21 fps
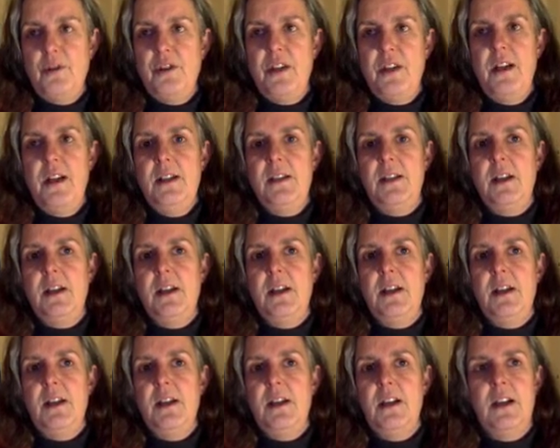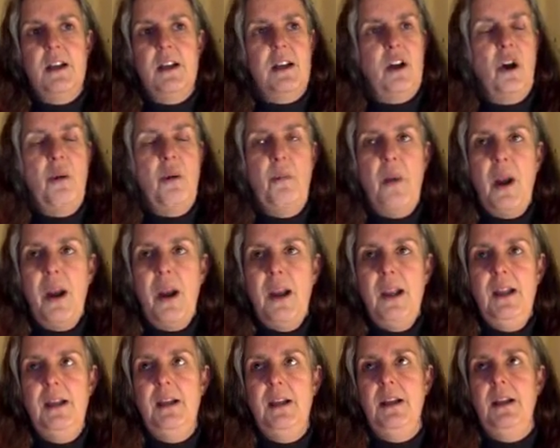completely
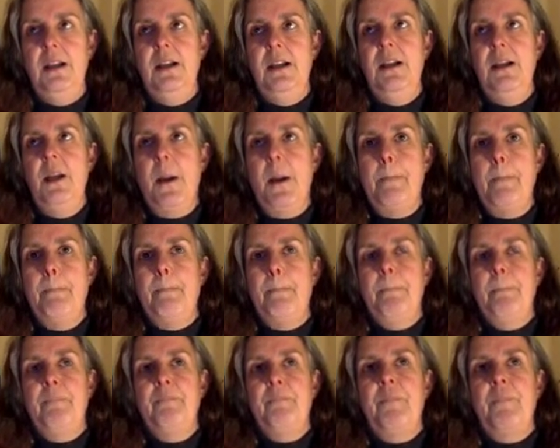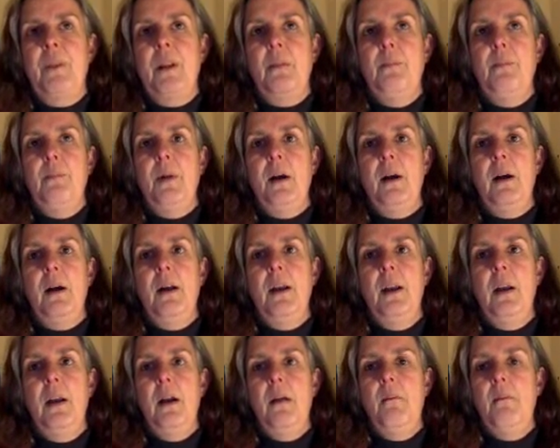by a
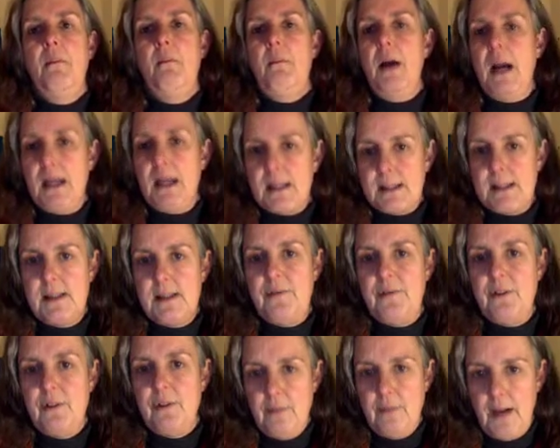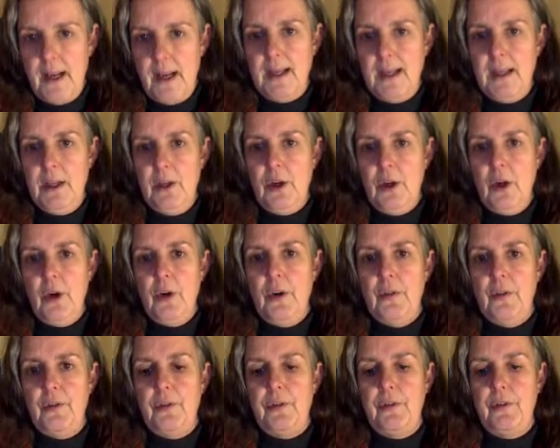massive array of
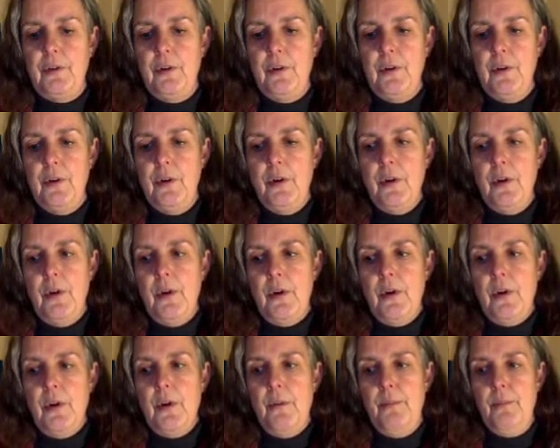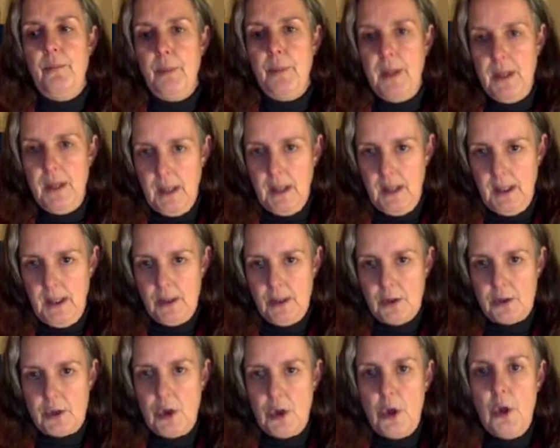beings who
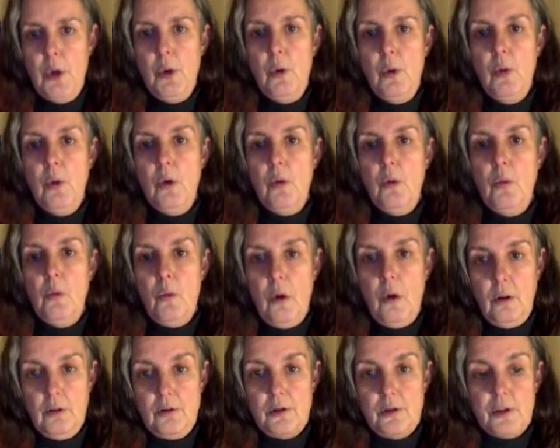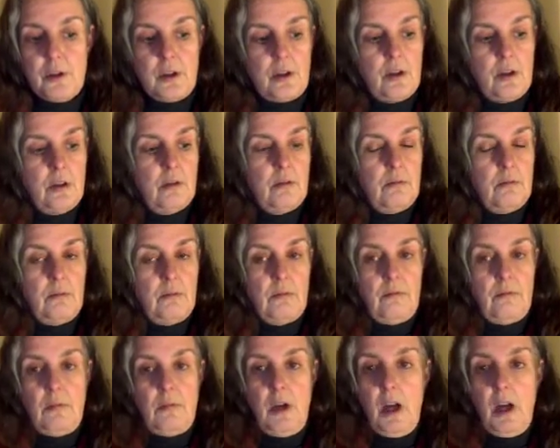want us to
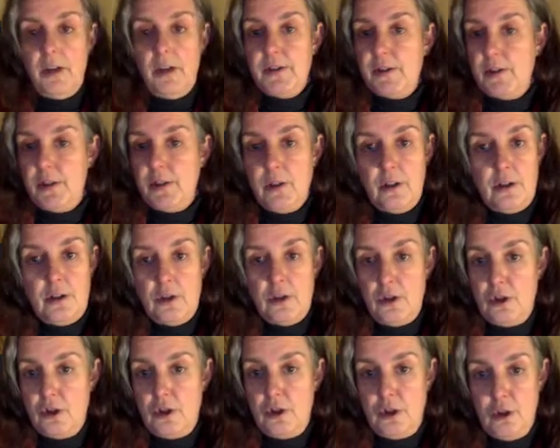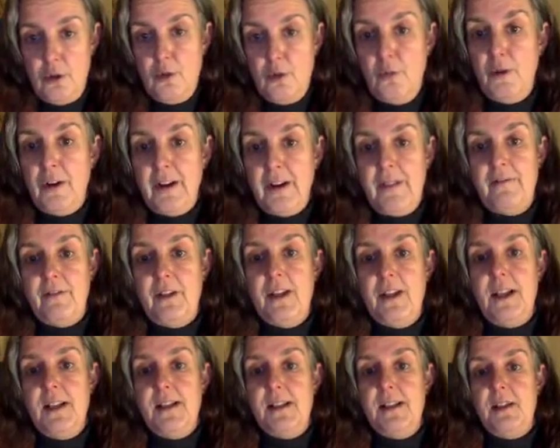do whatever it is, or to
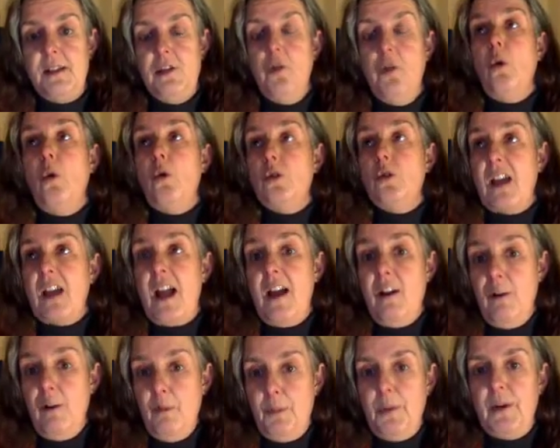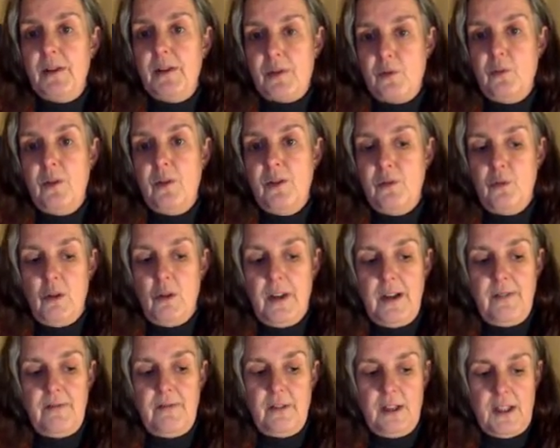help us with whatever it is we said
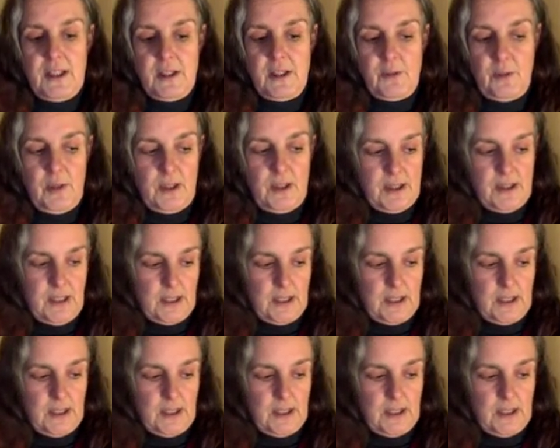to come.